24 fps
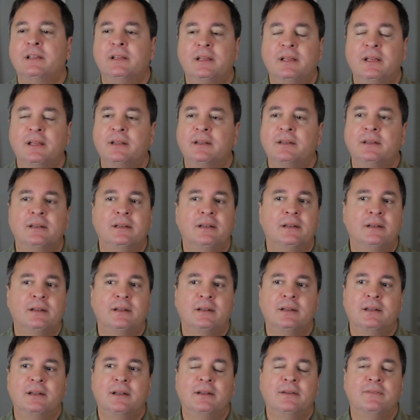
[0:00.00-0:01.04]
in
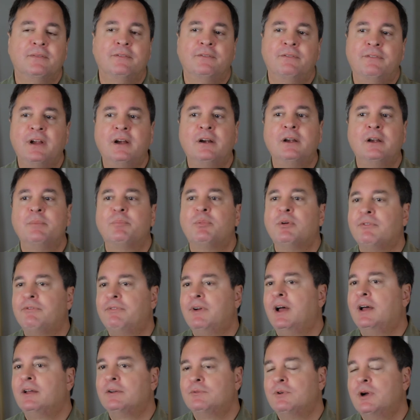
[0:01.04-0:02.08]
very
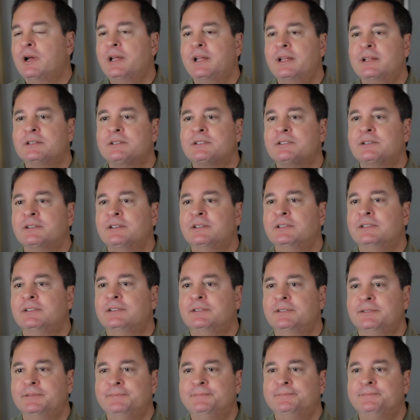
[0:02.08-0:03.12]
profound ways.
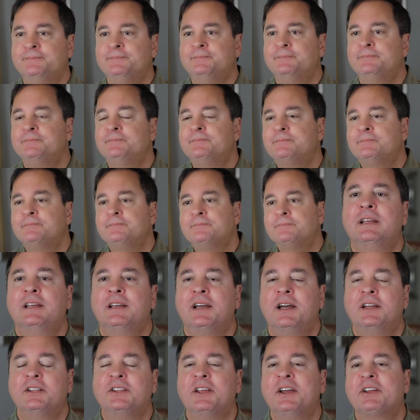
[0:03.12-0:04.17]

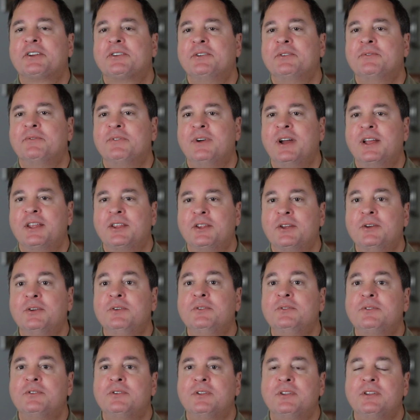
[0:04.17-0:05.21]
I'd like to invite
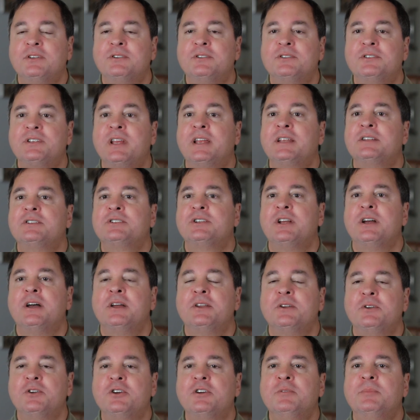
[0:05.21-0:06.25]
you to the St.
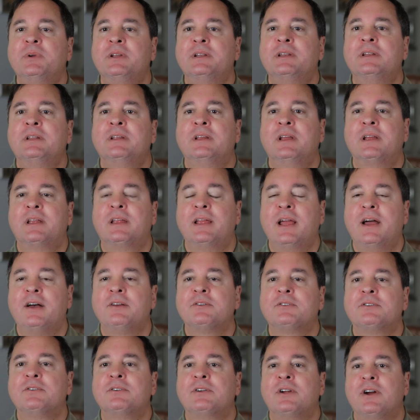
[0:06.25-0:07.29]
John Newman
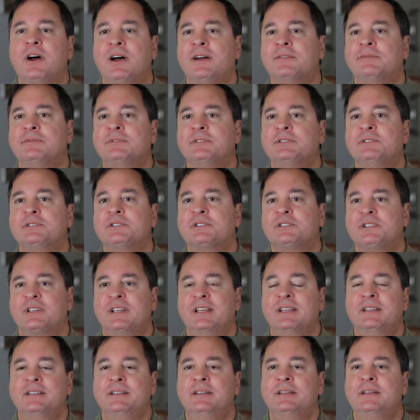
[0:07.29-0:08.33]
Encounter Conference,
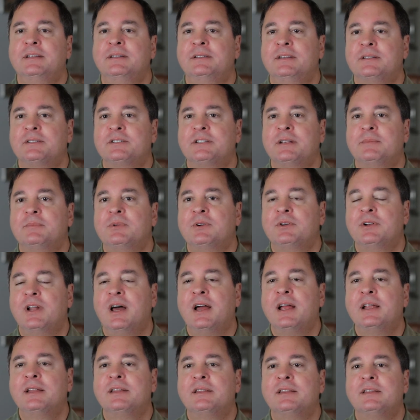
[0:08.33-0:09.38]
December
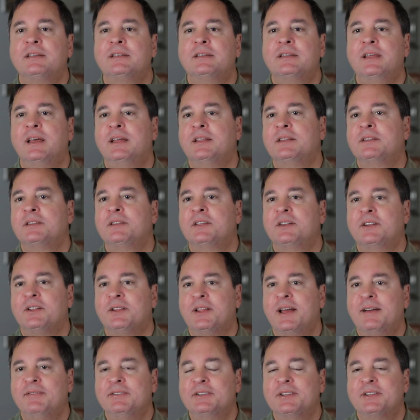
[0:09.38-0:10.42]
9th, 10th, and
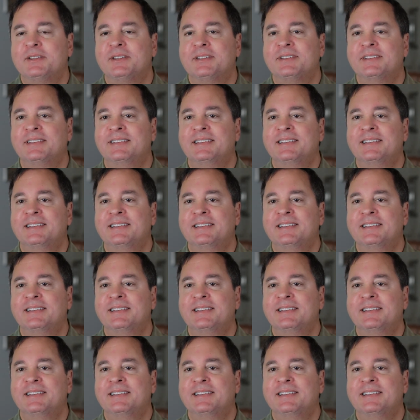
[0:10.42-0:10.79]
11th.